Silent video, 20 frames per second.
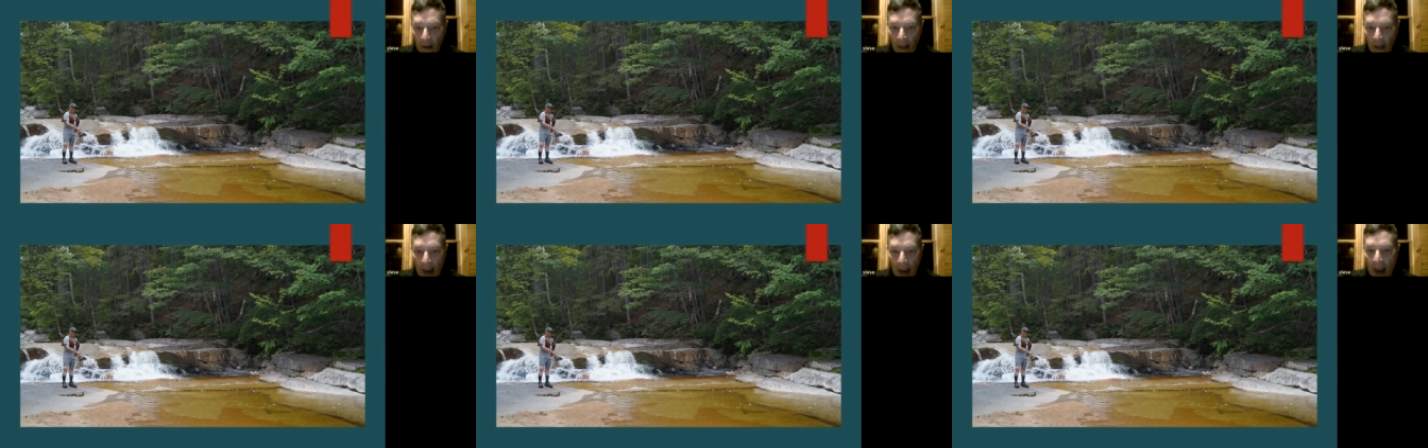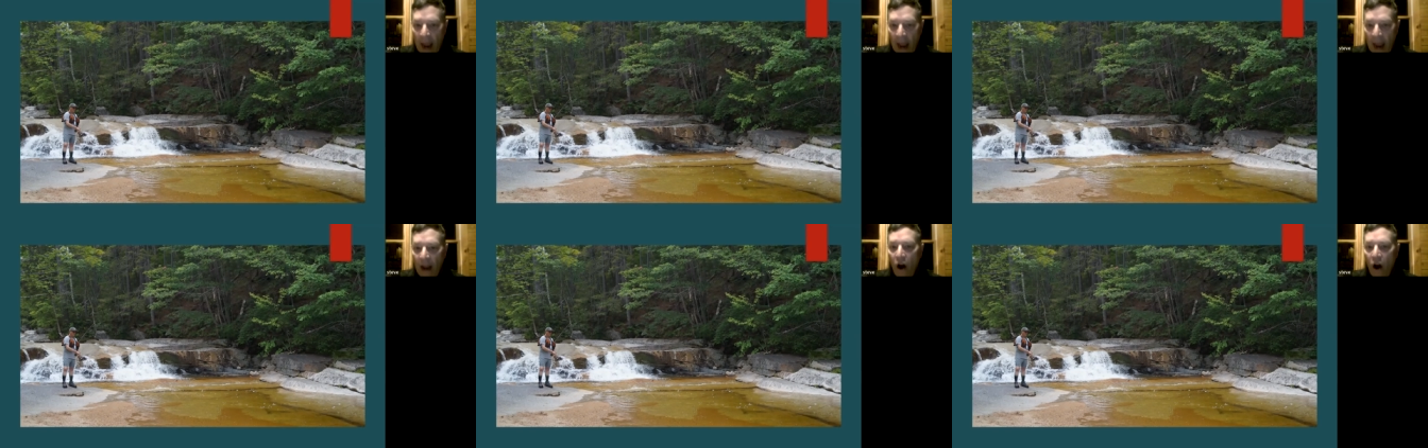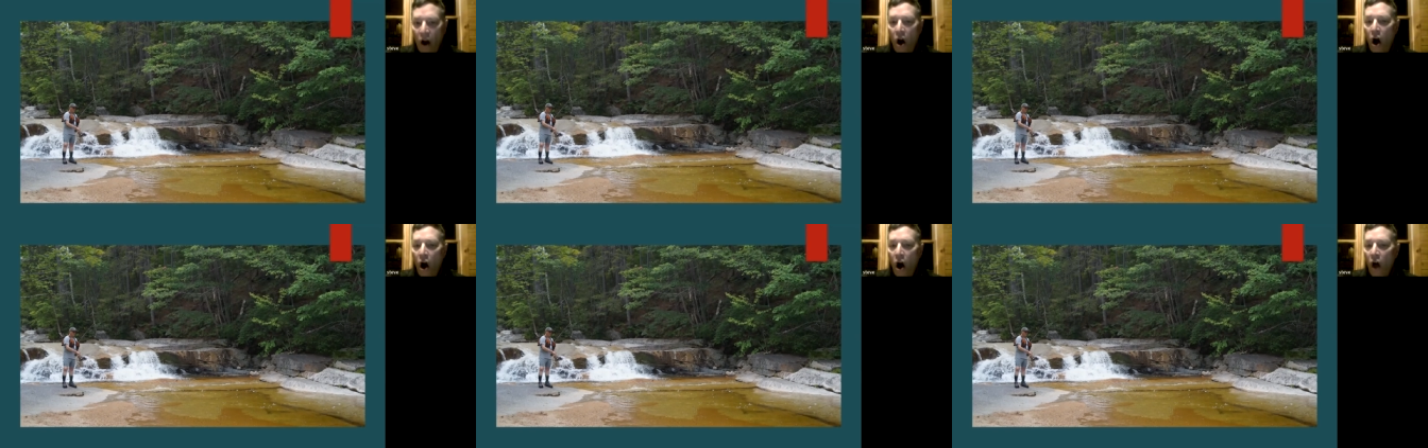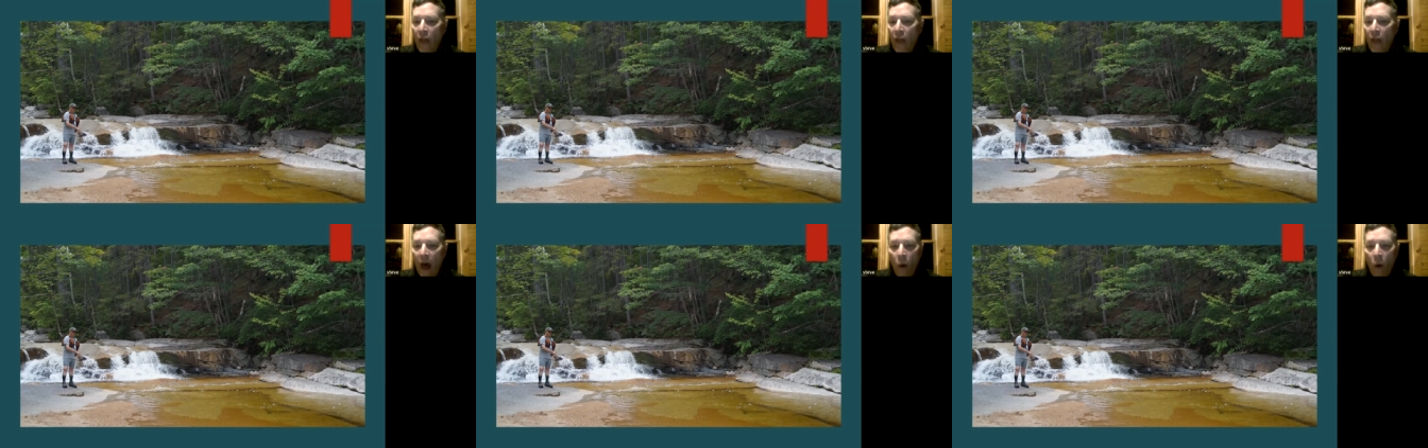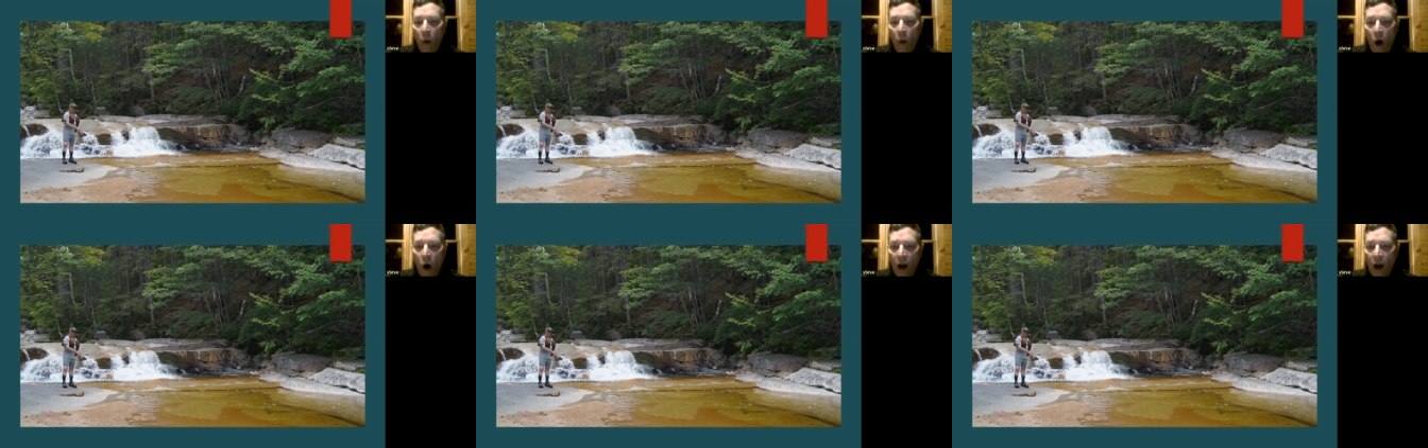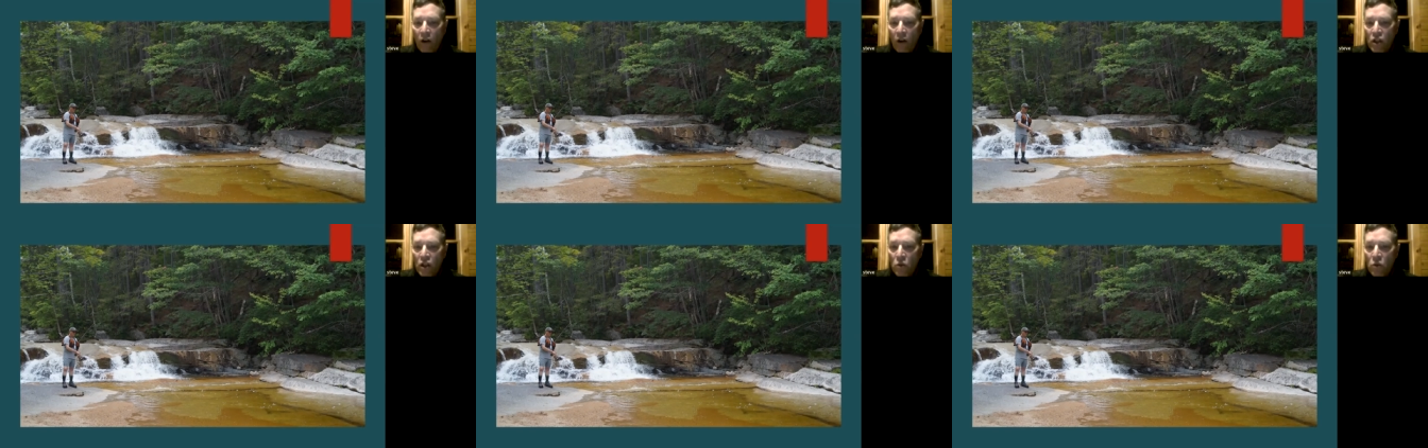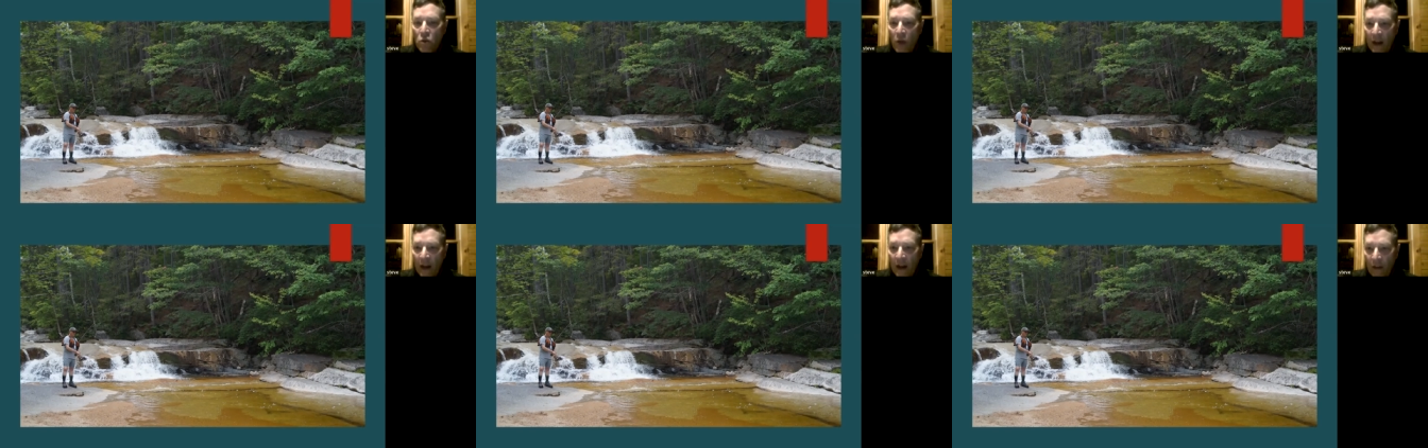And all that water is
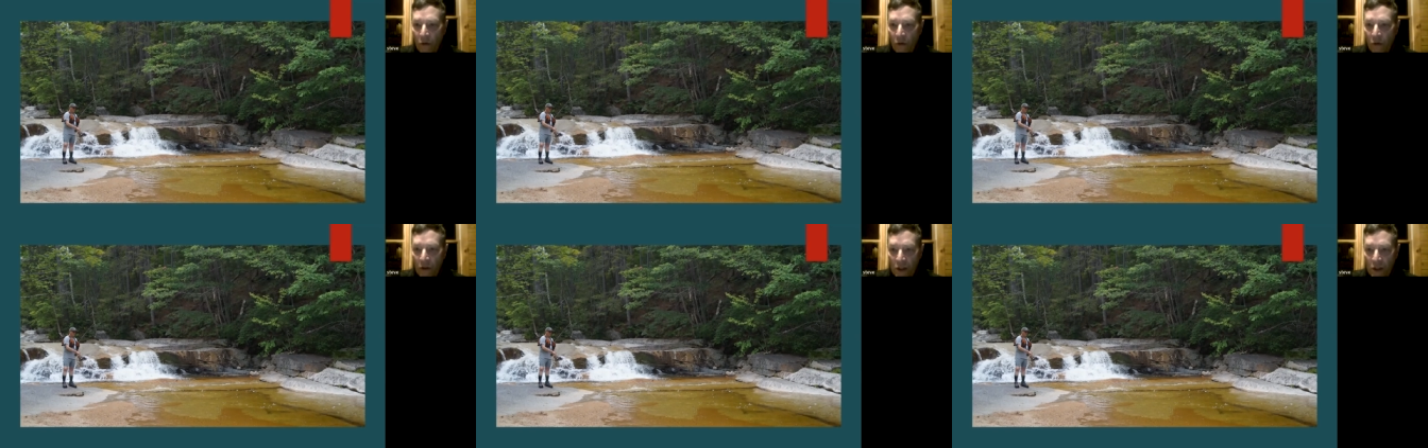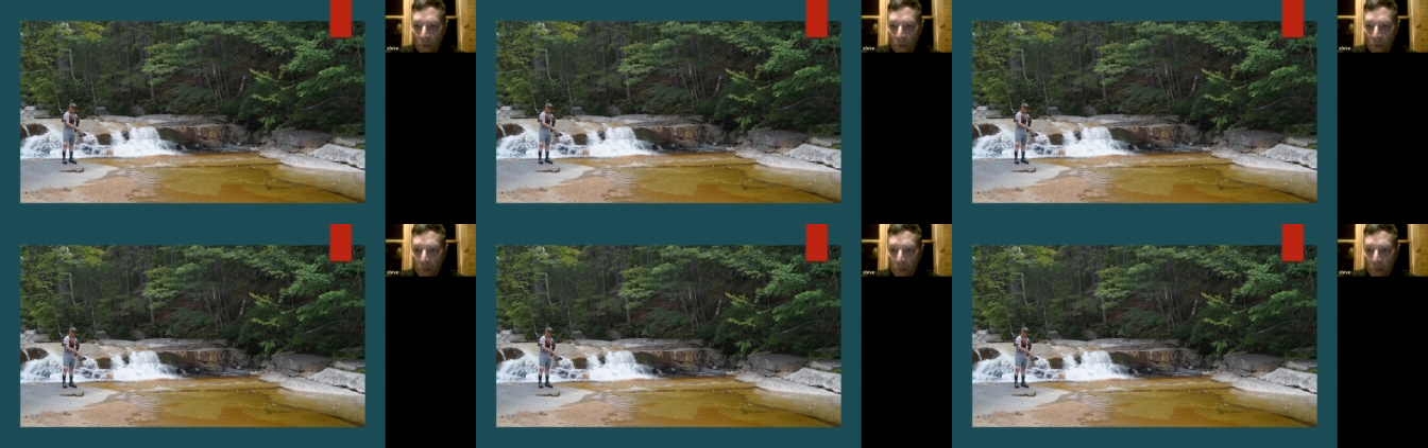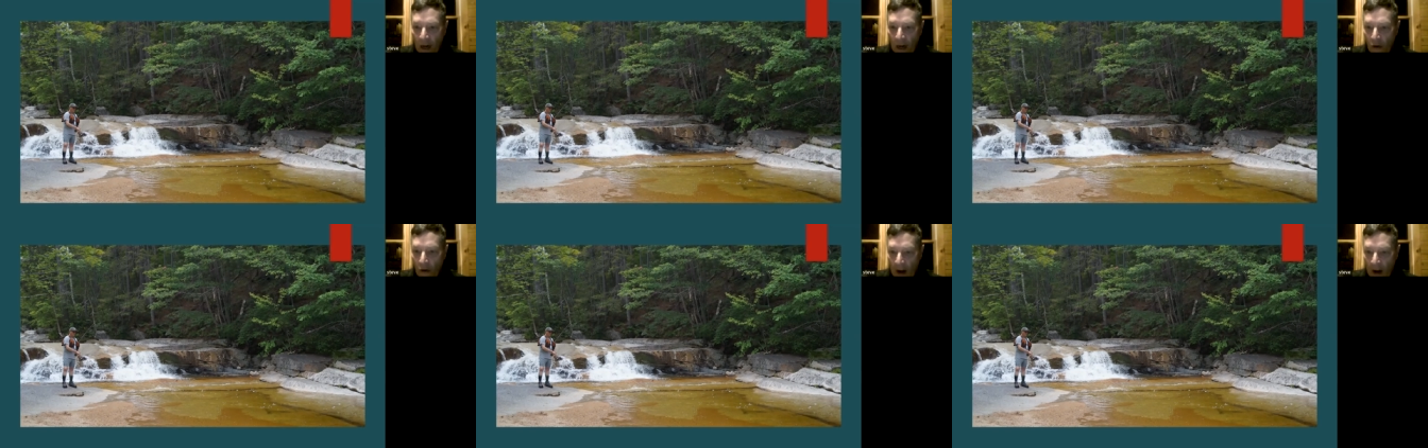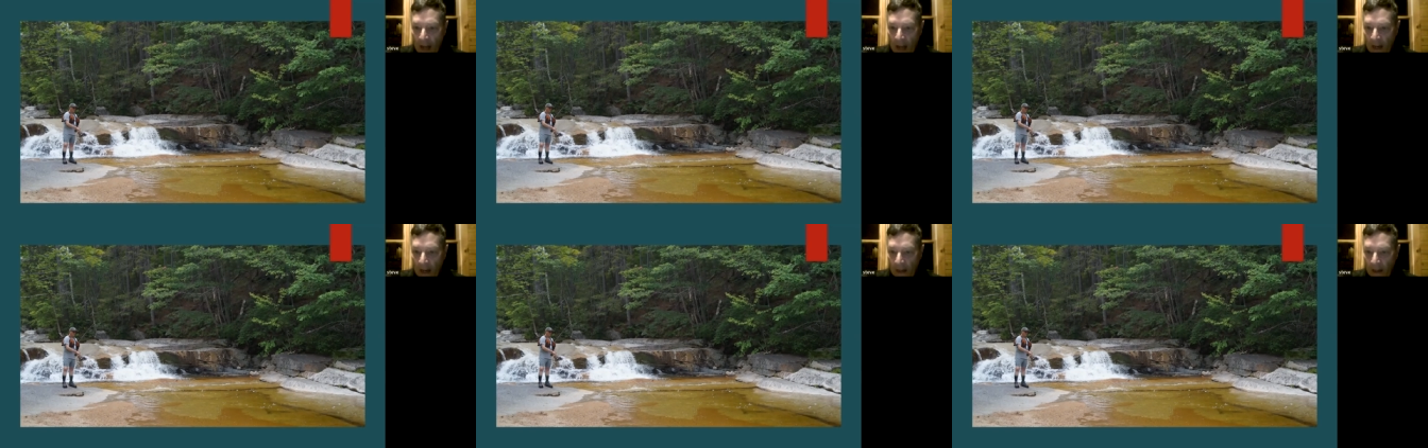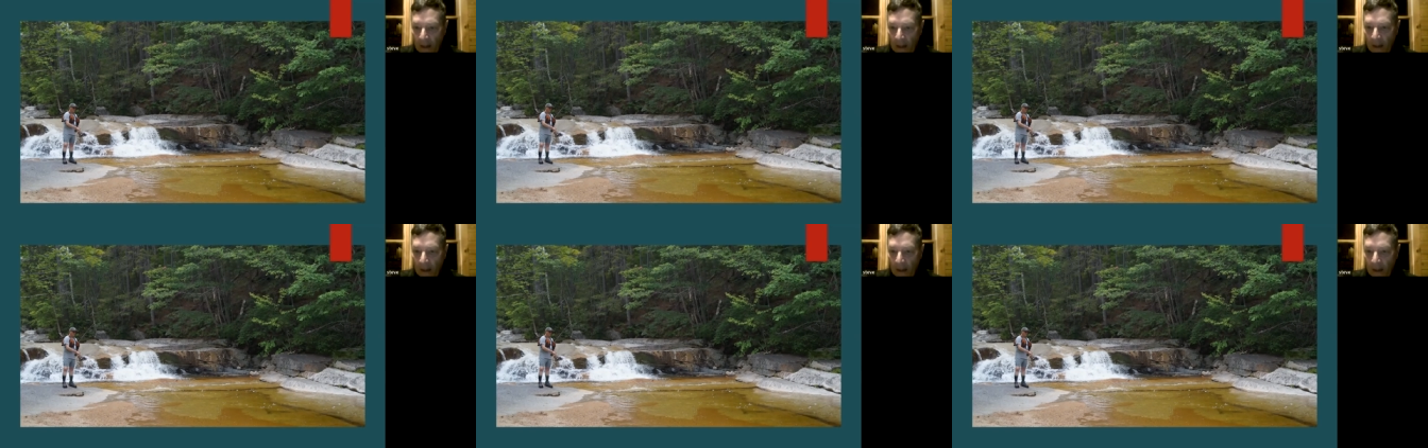running through this pink granite.